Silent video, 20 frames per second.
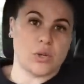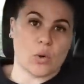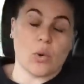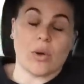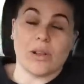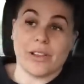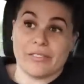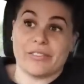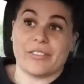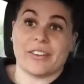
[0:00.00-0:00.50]

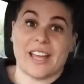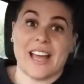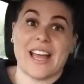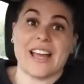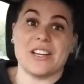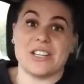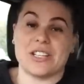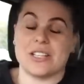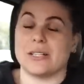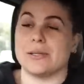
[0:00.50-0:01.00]

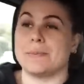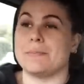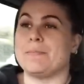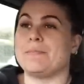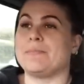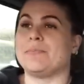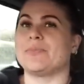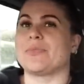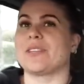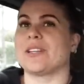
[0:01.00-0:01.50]
qualification.
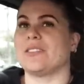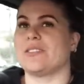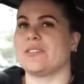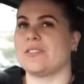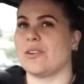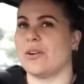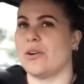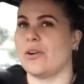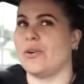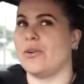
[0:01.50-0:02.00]

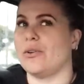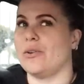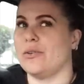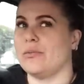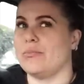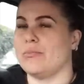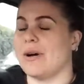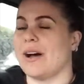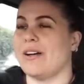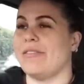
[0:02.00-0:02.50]
So
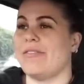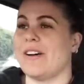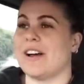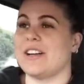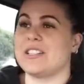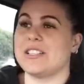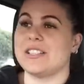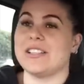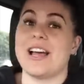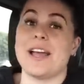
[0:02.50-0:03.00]
my
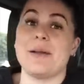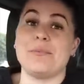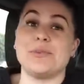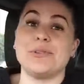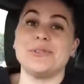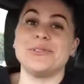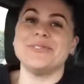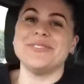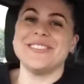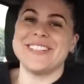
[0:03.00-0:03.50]
fashion
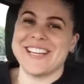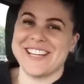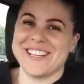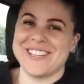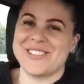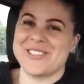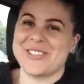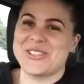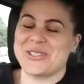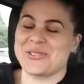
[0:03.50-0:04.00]
label
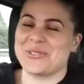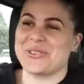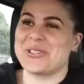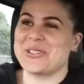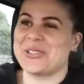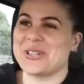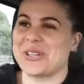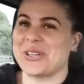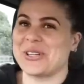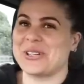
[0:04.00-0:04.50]
is
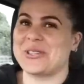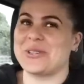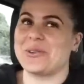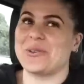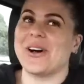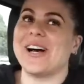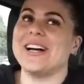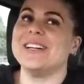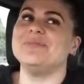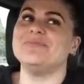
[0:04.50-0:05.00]
Jerusha
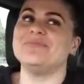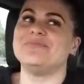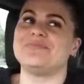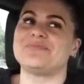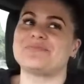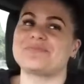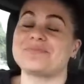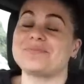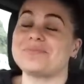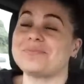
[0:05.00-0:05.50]
Couture,
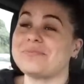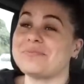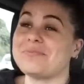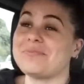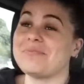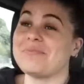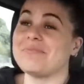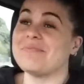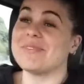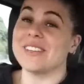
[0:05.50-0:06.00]

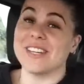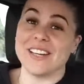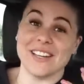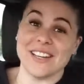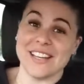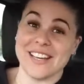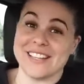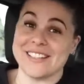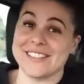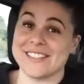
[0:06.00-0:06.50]

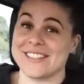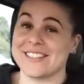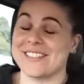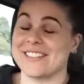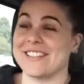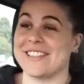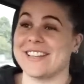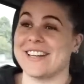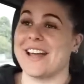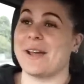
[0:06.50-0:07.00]
hence
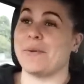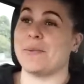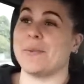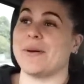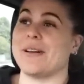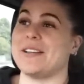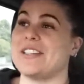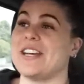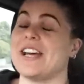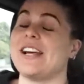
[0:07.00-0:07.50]
the name of
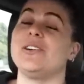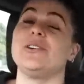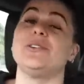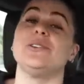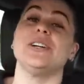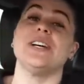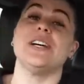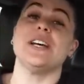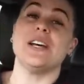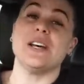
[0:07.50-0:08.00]
my
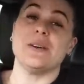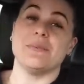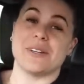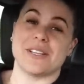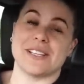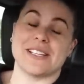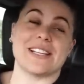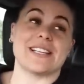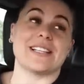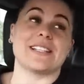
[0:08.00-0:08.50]
channel
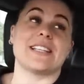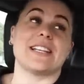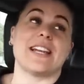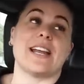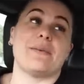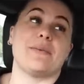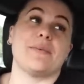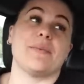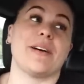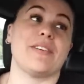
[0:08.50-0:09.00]
because that's the
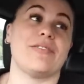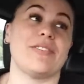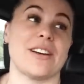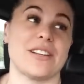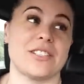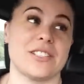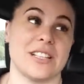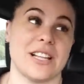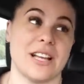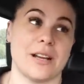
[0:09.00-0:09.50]
name of my
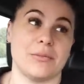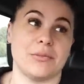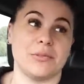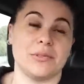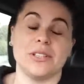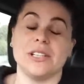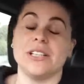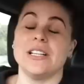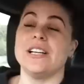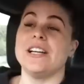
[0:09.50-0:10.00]
fashion label.
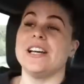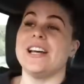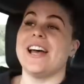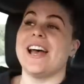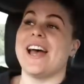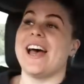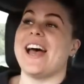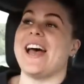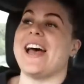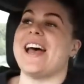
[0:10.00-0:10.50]

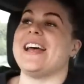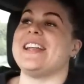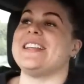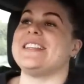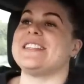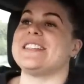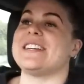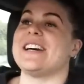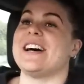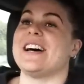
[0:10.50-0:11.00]

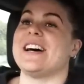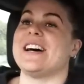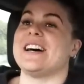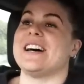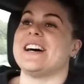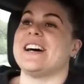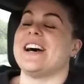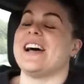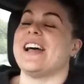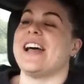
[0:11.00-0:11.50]
And
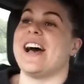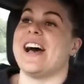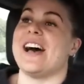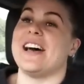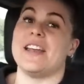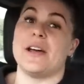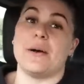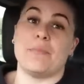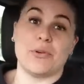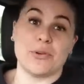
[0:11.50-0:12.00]
uh, I
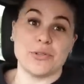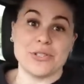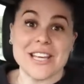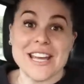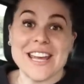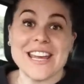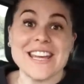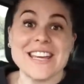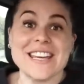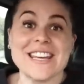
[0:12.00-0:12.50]
had a
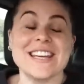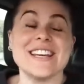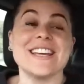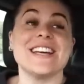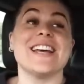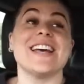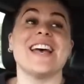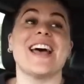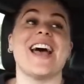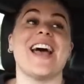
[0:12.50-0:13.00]
boutique
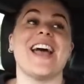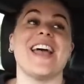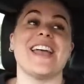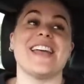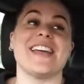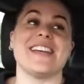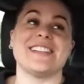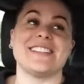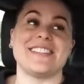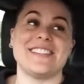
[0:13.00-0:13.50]

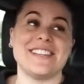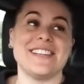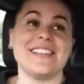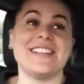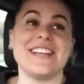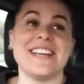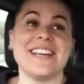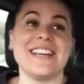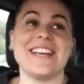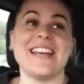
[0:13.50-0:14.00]
in
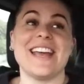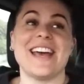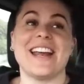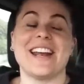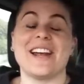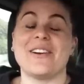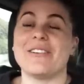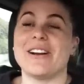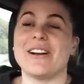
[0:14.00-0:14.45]
Sydney and I